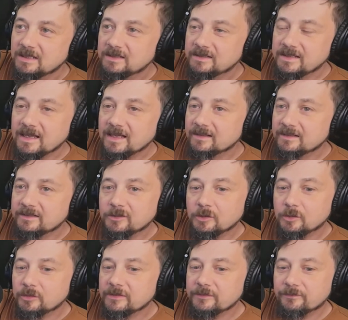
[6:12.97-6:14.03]
Yeah,
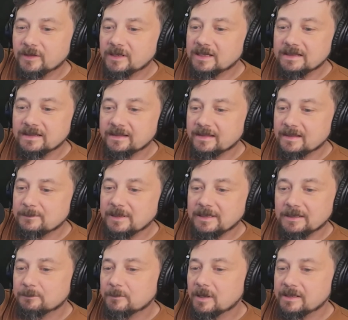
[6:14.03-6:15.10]
it's fine that they
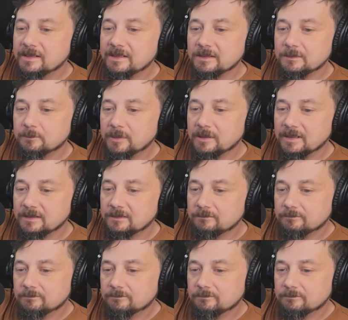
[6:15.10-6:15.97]
make money, but